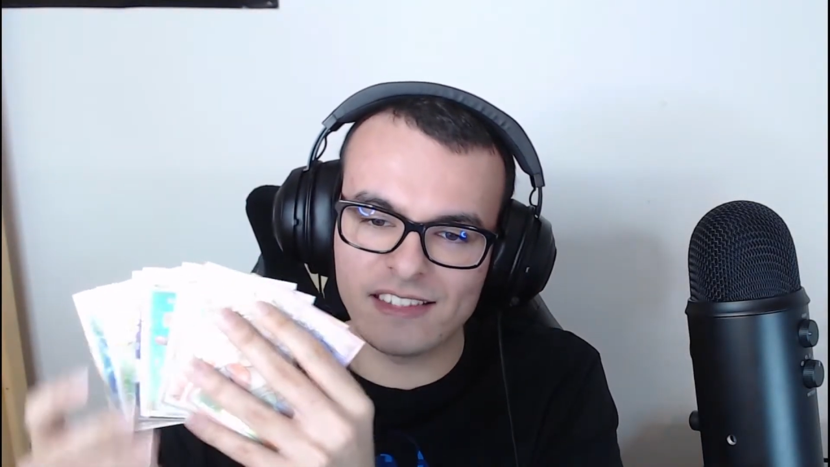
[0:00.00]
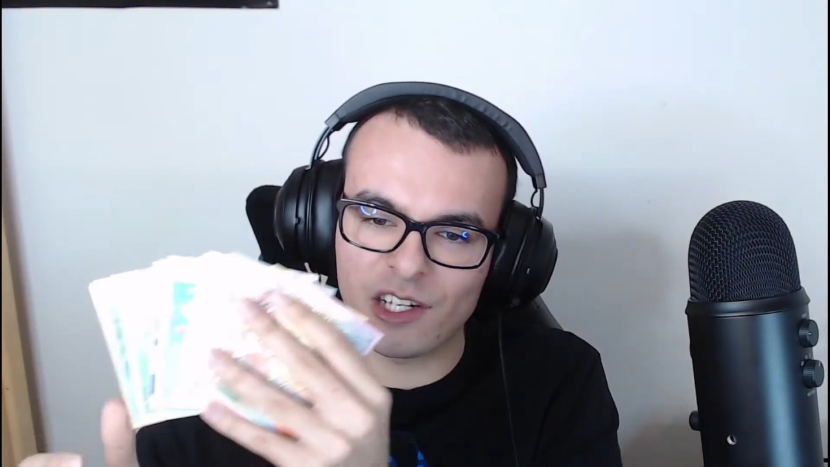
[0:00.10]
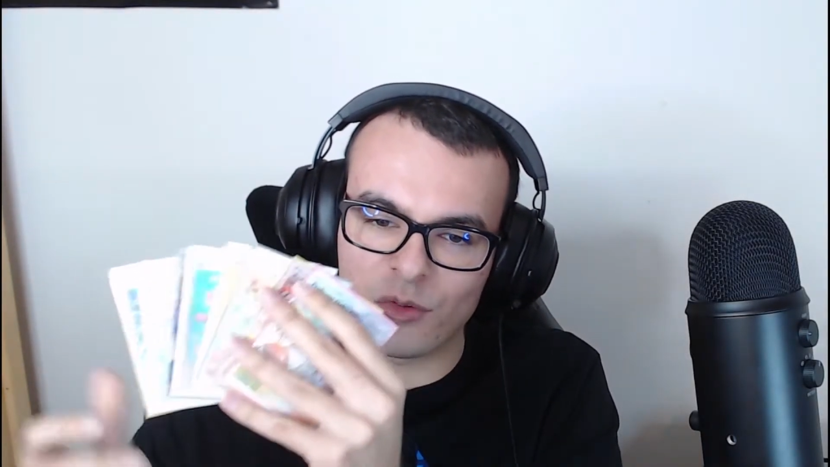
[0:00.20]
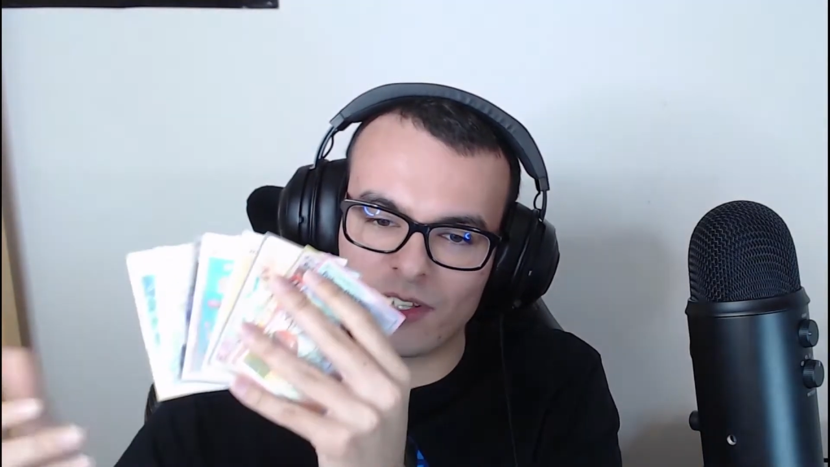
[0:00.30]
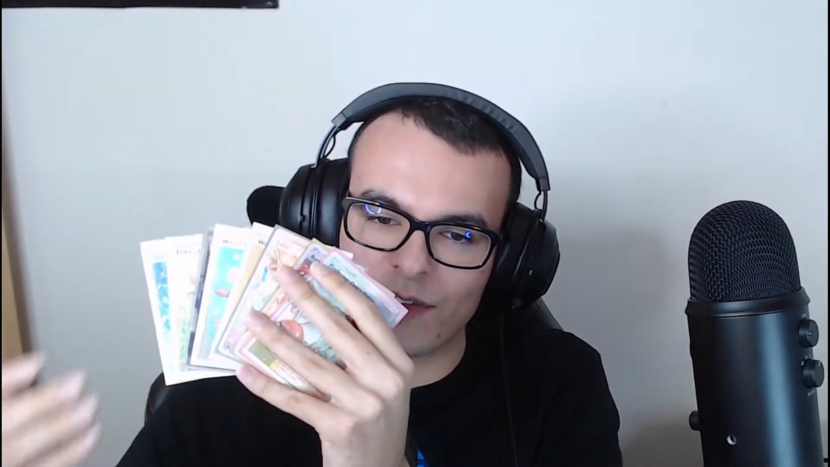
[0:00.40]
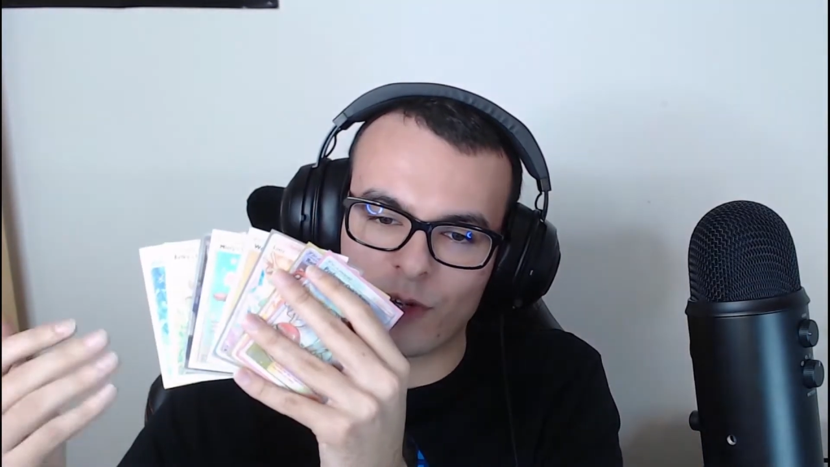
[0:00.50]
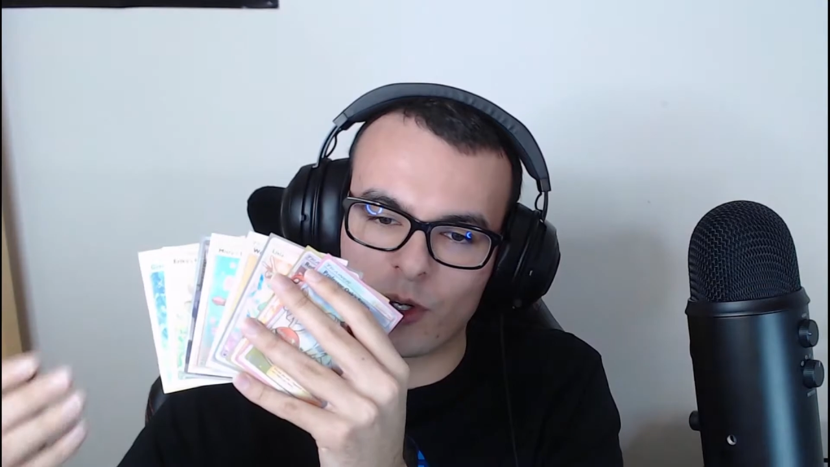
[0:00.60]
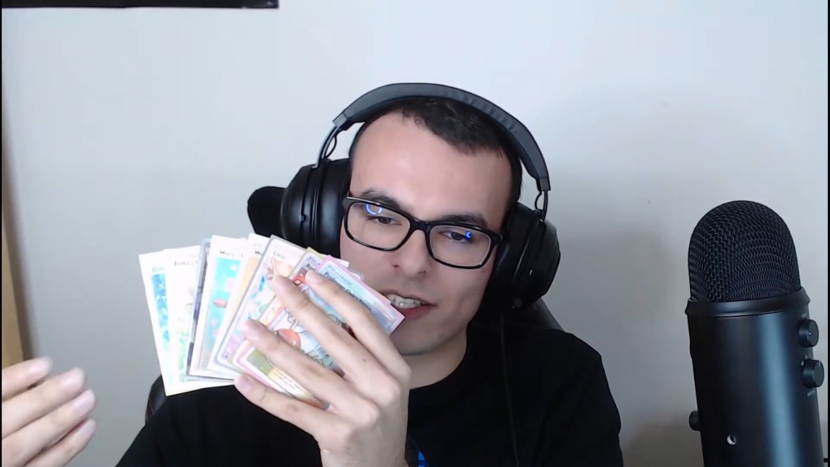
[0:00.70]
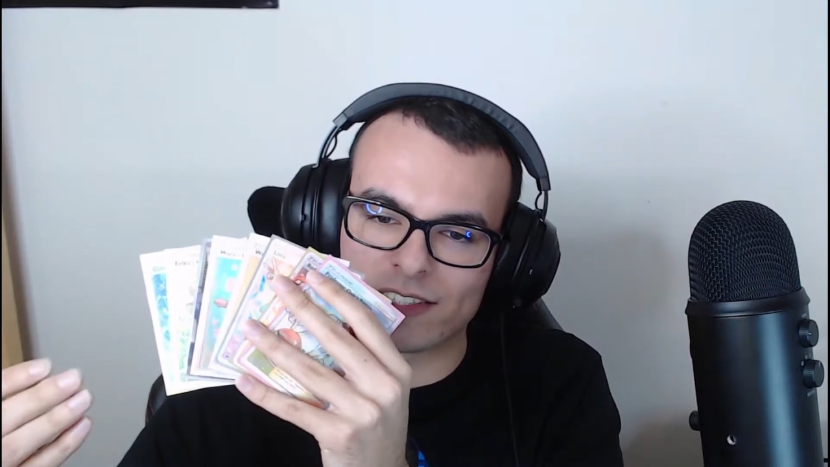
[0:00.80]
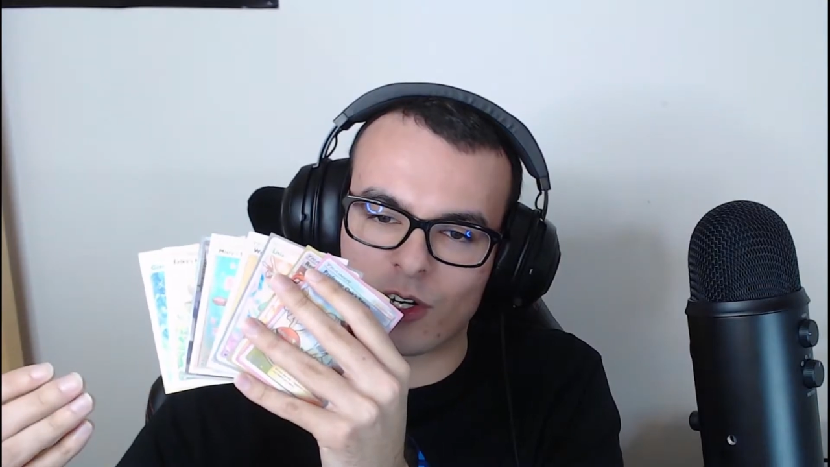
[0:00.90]
They don't really
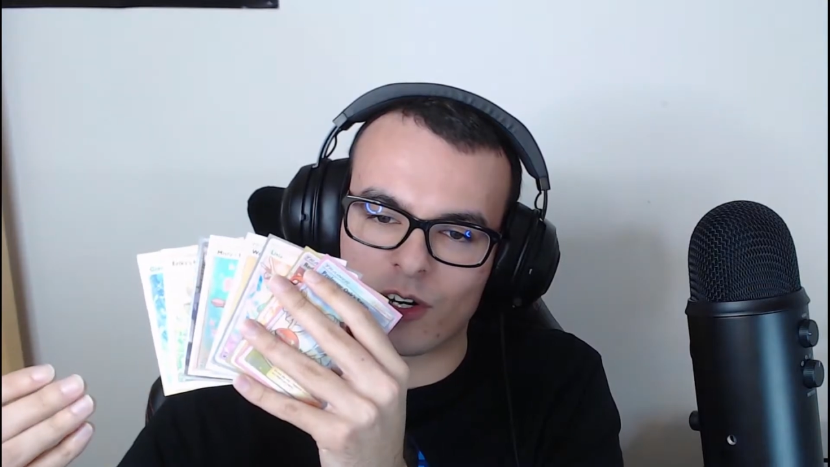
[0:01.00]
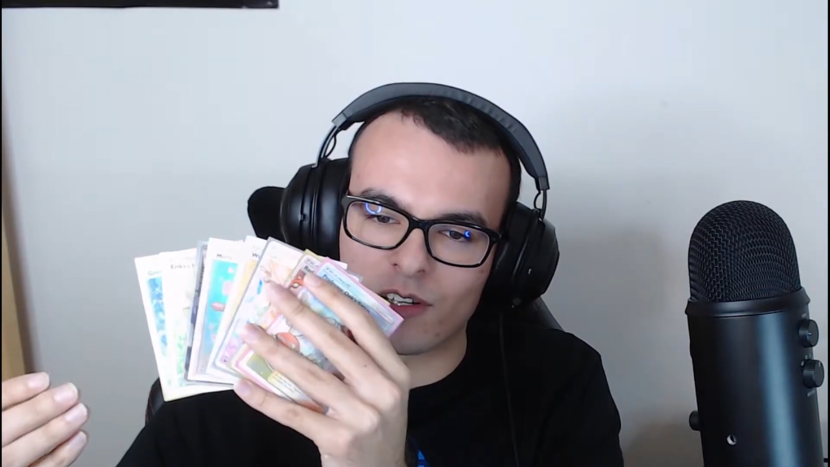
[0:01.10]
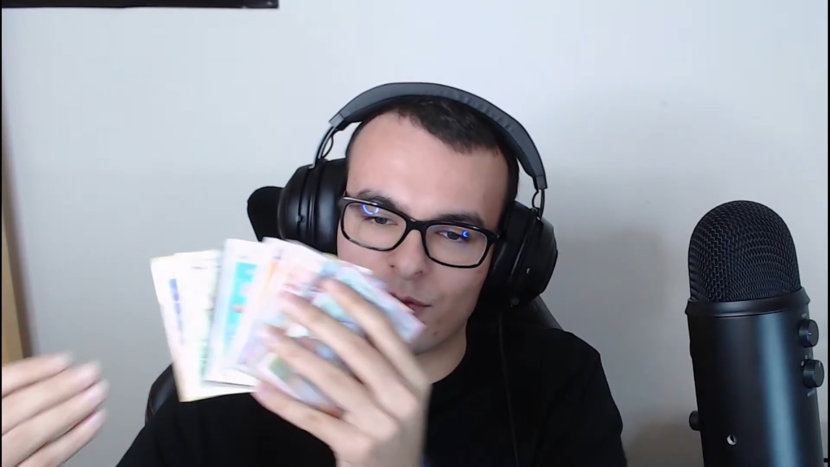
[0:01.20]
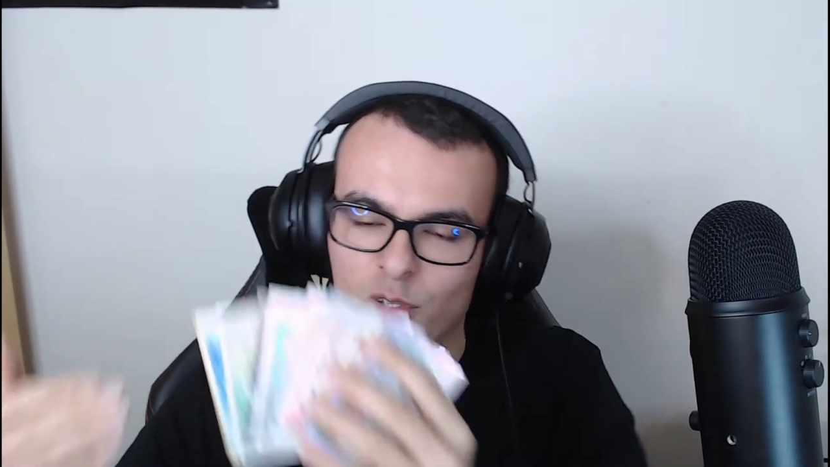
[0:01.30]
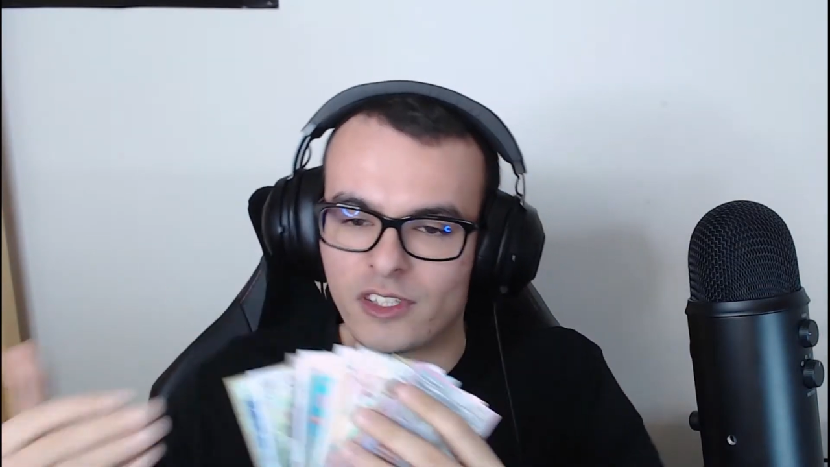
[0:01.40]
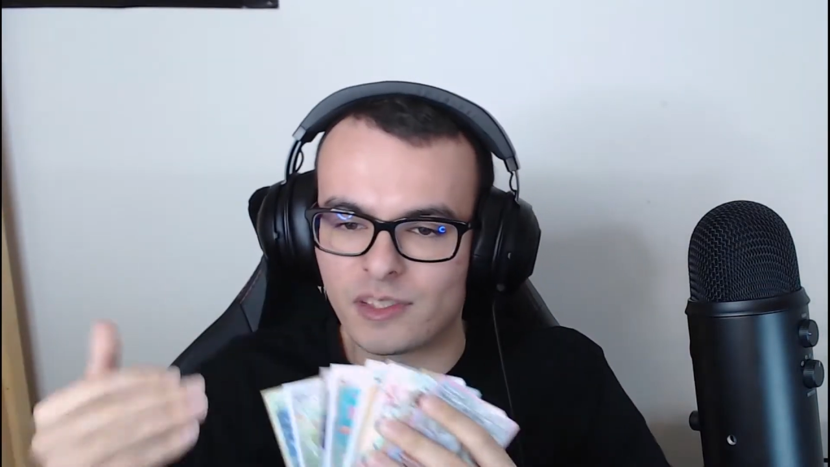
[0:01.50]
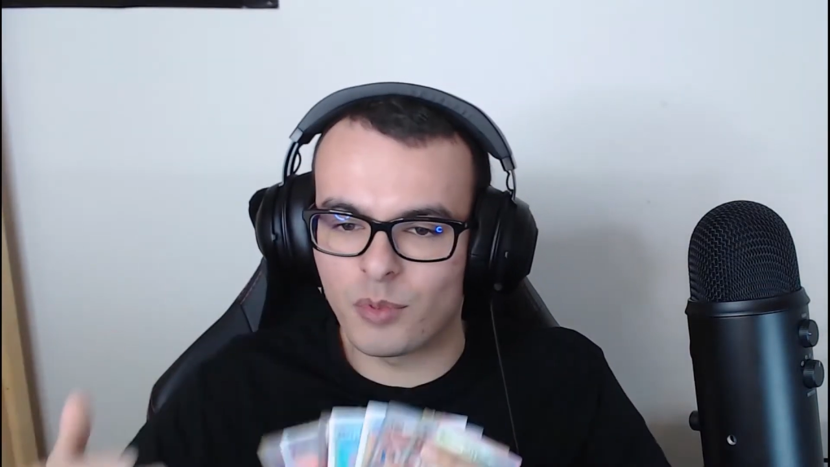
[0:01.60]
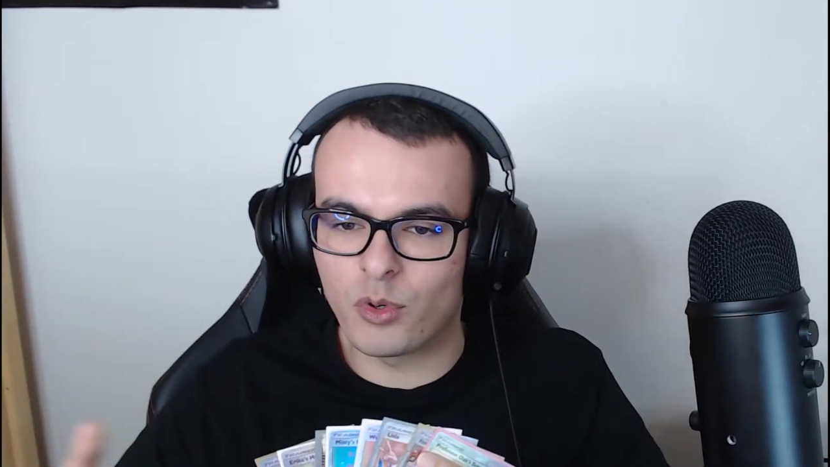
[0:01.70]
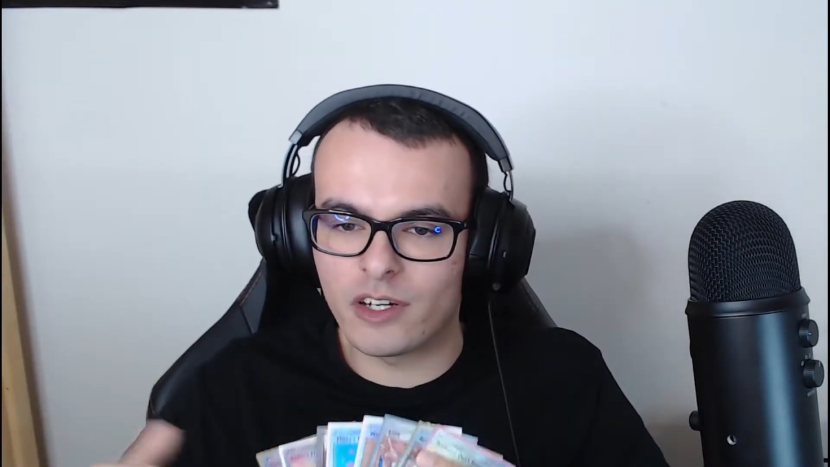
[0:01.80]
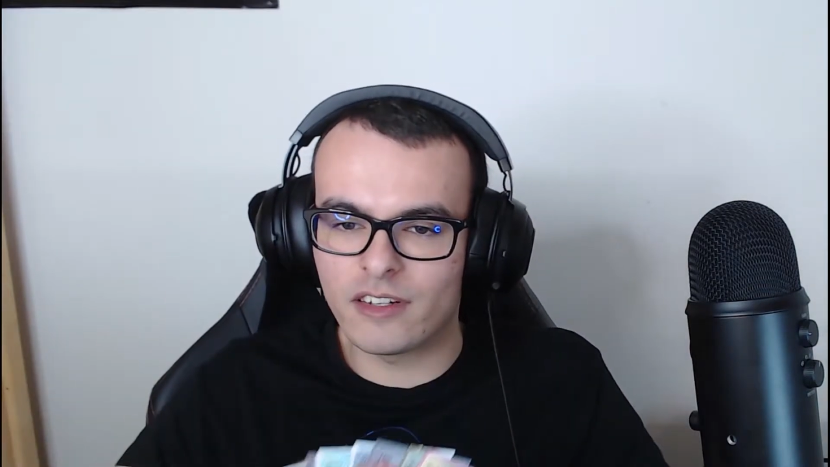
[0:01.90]
focus on full art
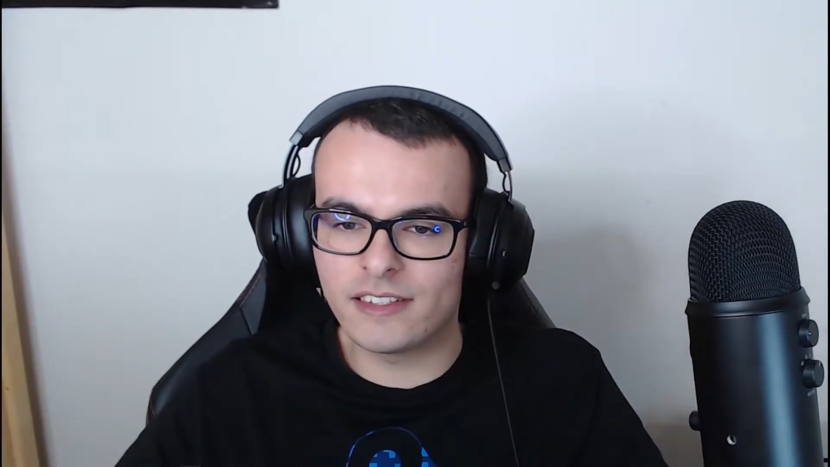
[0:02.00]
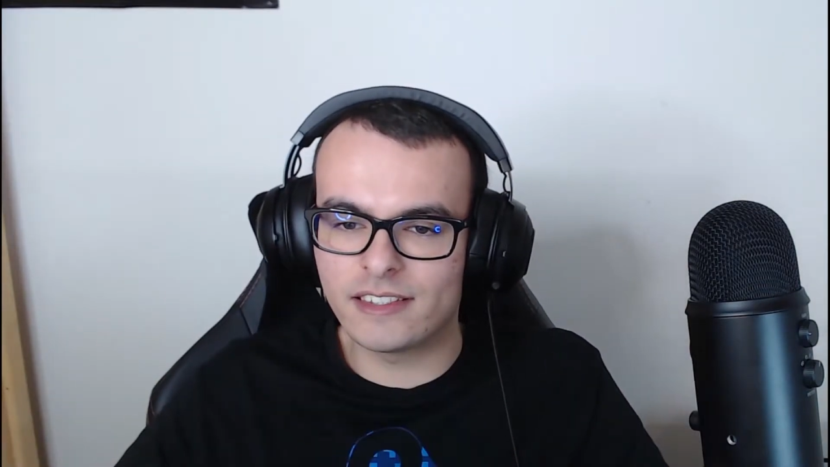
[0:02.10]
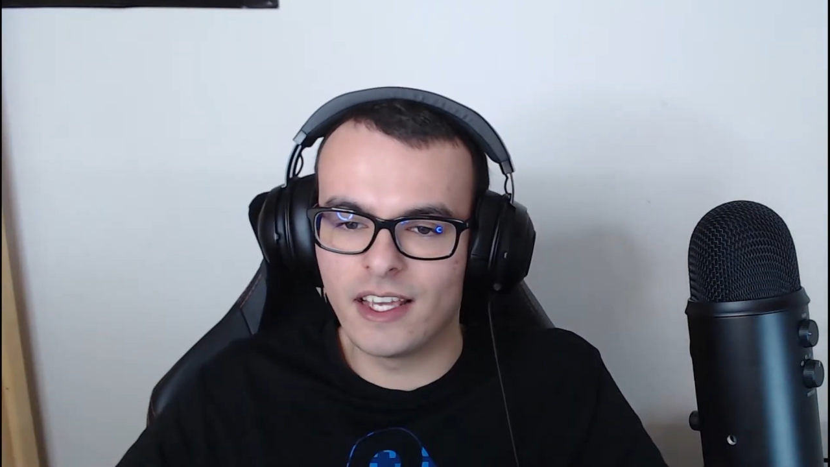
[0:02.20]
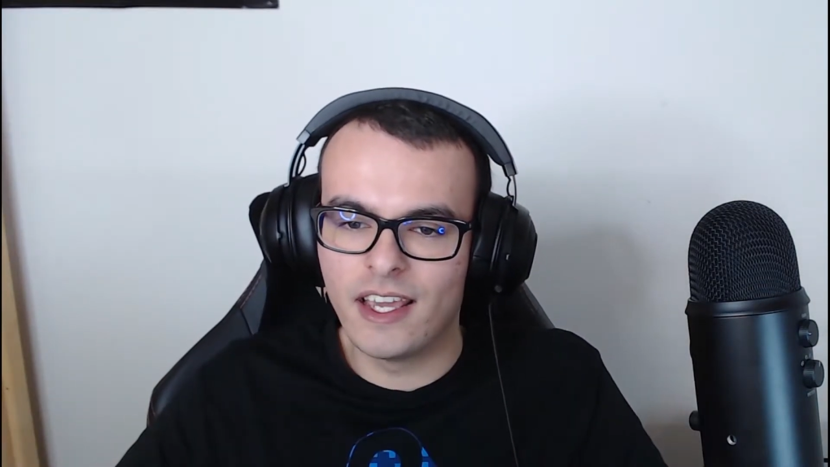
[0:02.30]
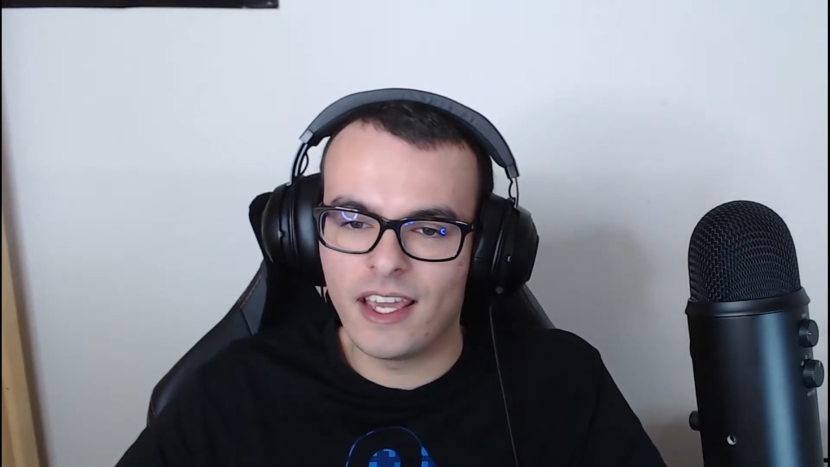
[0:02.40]
supporters,